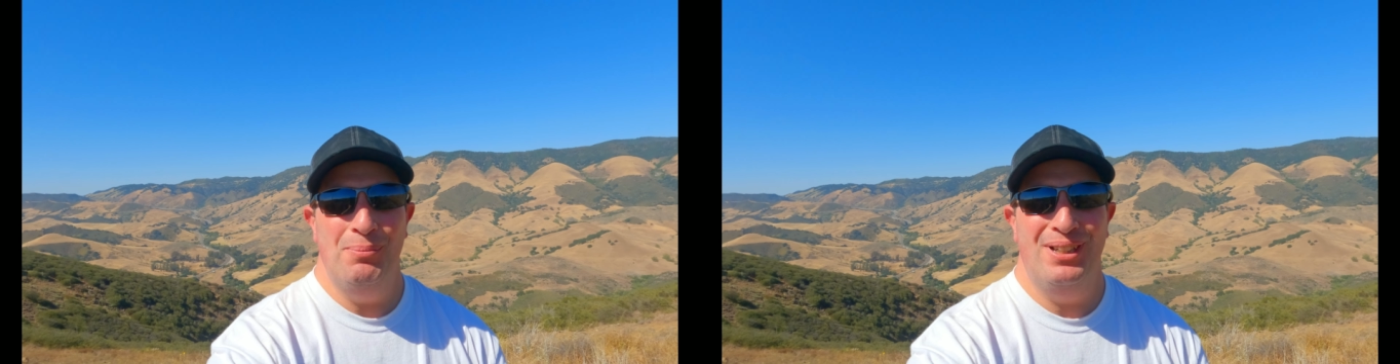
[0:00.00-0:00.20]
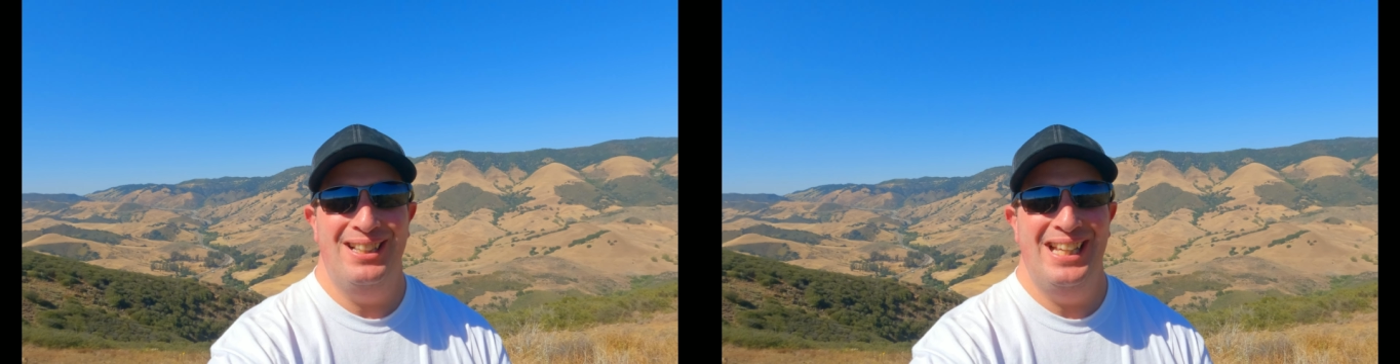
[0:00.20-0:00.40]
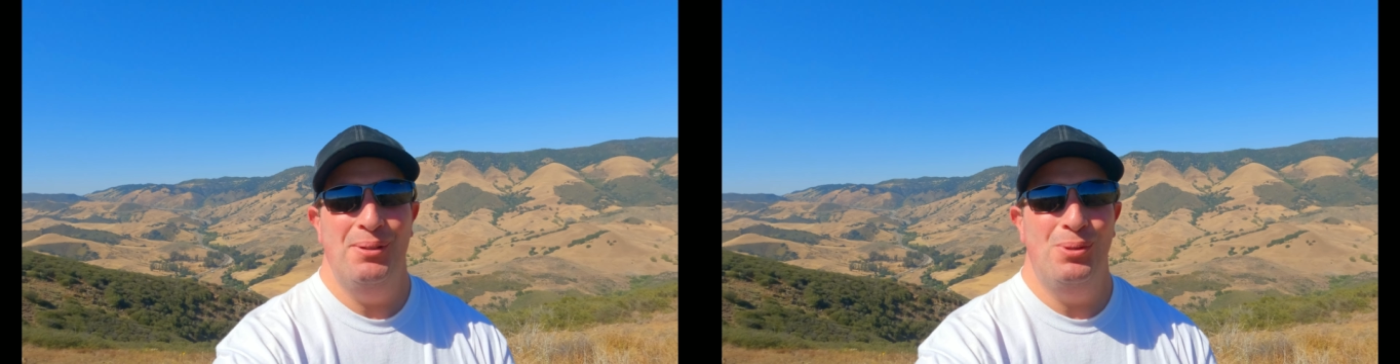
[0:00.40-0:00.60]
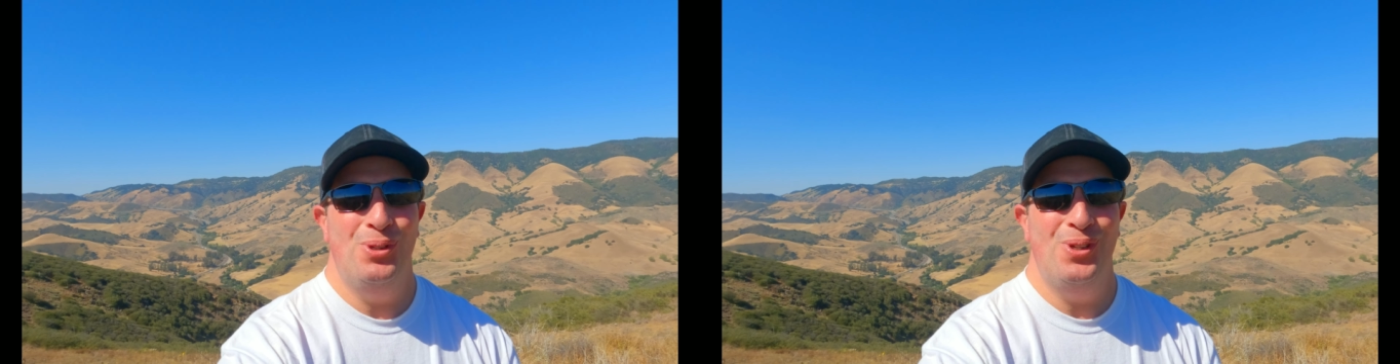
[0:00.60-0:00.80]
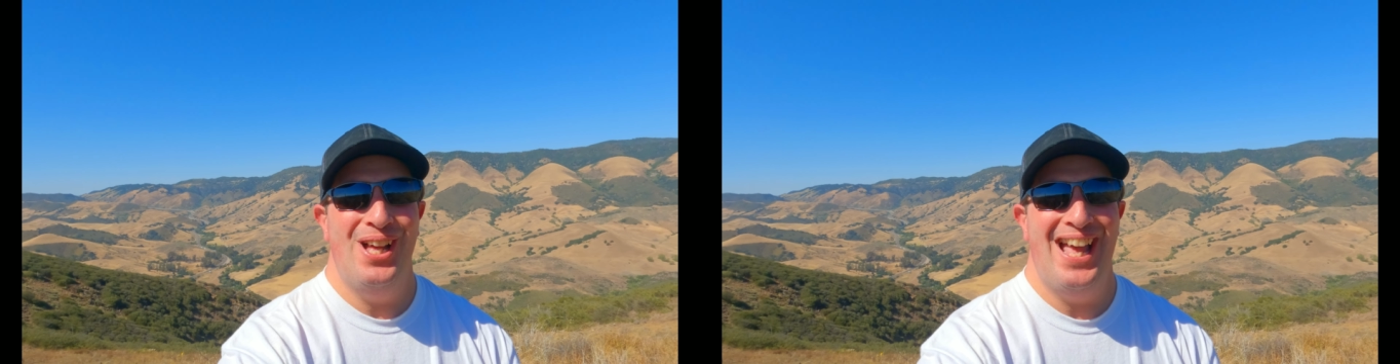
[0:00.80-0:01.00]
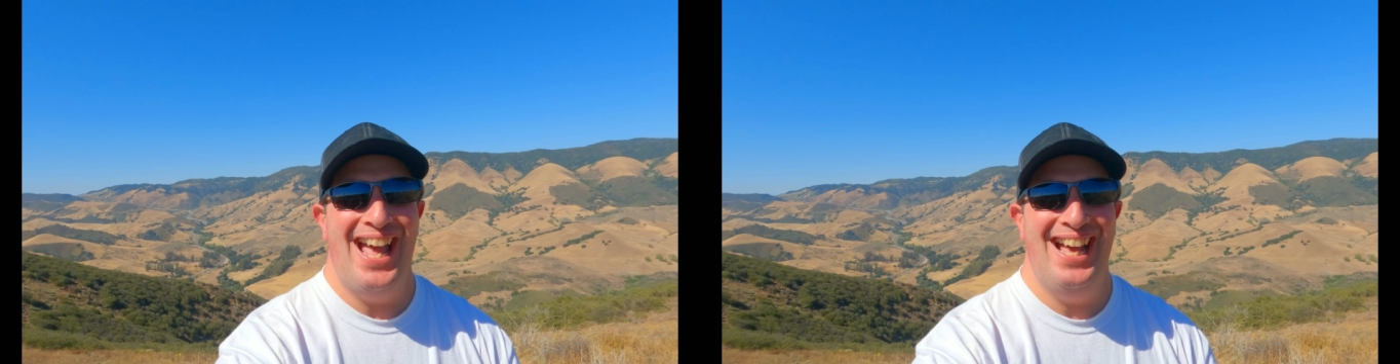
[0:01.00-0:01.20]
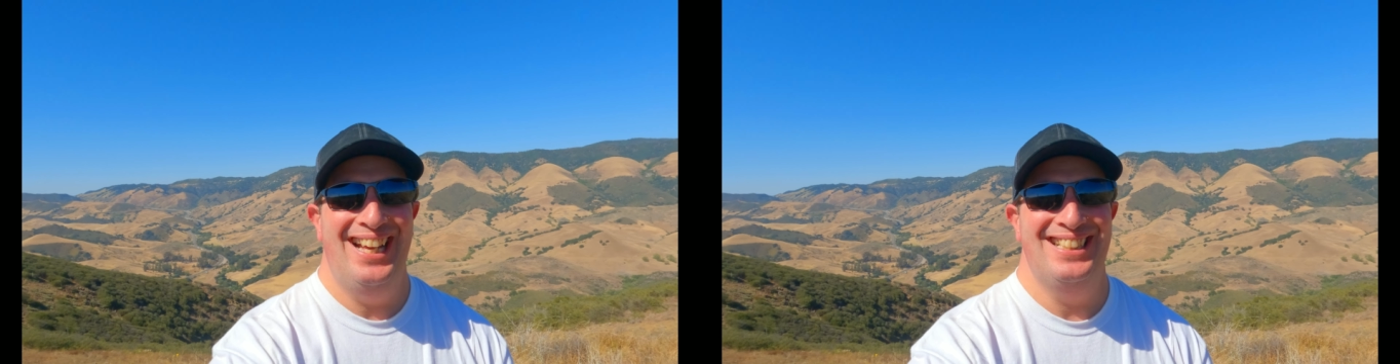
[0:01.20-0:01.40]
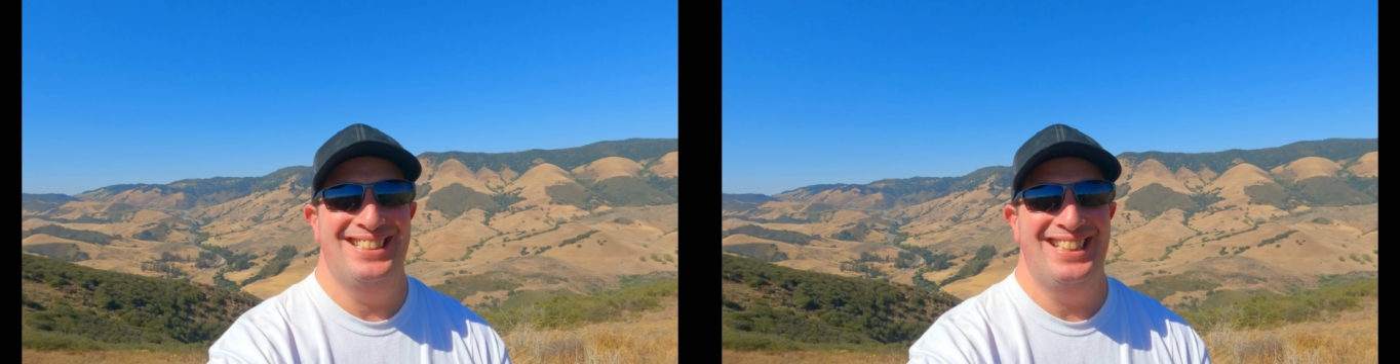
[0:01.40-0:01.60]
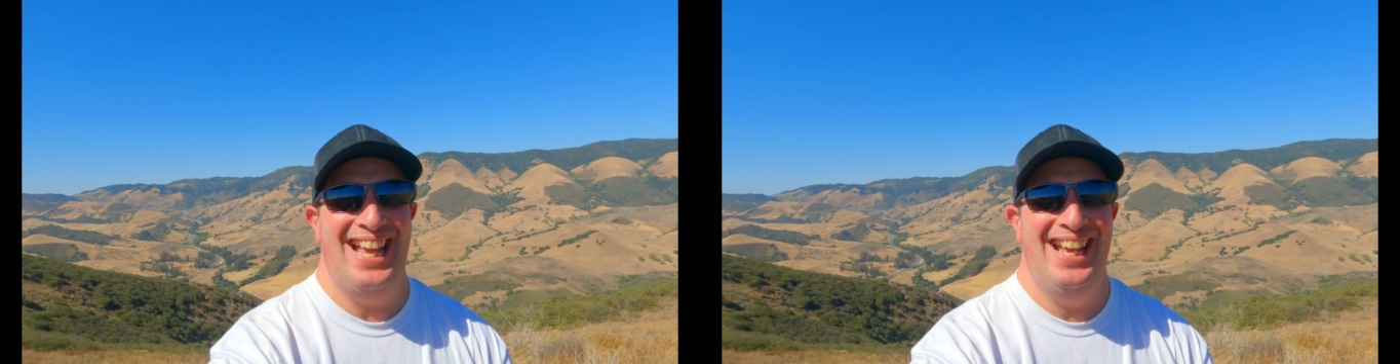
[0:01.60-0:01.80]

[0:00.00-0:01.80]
I'm gonna label as